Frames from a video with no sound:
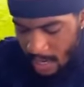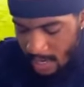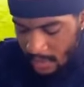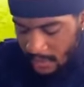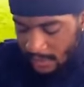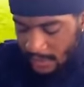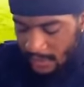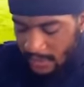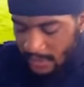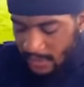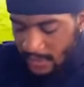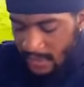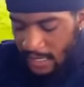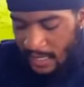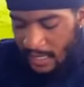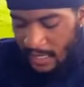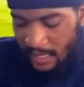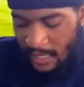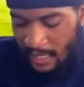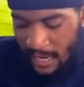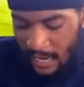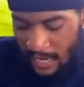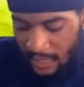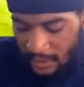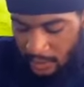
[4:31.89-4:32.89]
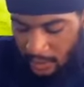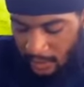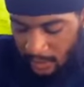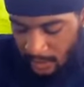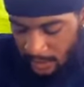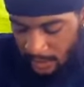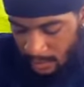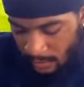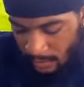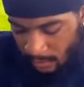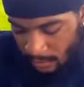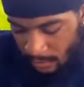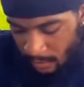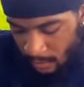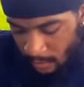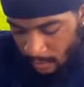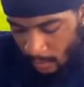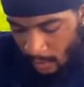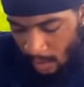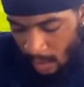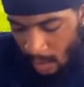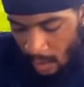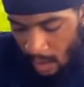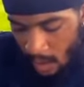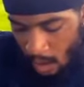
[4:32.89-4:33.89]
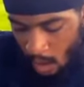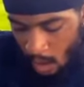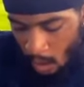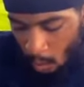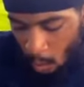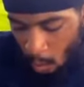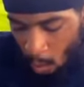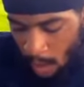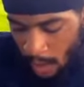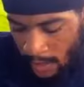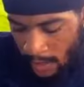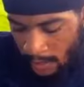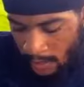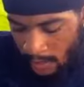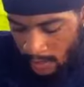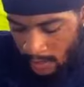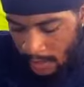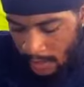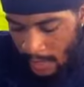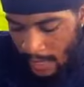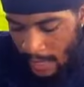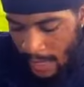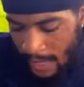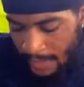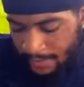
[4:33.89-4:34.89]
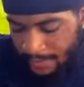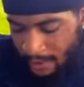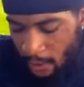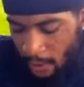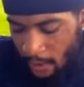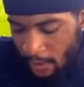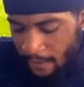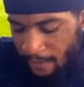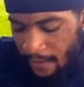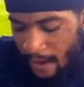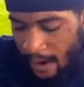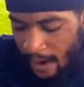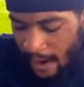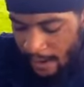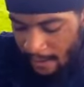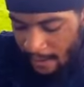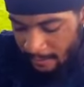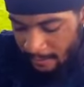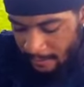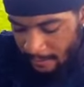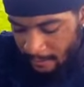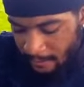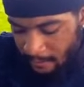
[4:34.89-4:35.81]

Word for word: This is Second Esdras 1 and 35.